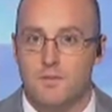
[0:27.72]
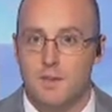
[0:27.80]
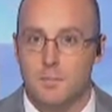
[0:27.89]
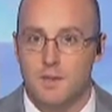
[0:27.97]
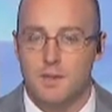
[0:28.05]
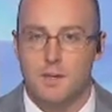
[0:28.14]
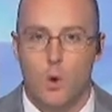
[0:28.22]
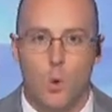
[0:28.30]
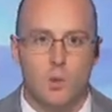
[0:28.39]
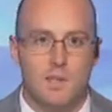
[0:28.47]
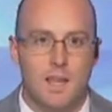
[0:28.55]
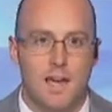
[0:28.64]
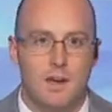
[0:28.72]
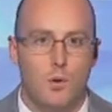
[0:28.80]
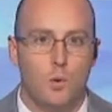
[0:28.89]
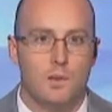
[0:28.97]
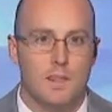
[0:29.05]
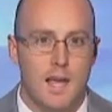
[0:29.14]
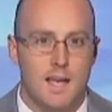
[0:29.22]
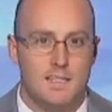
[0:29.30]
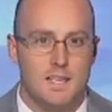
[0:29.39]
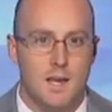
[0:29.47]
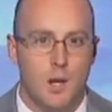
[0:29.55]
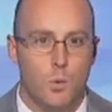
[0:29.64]
million old lek or less
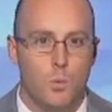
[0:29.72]
will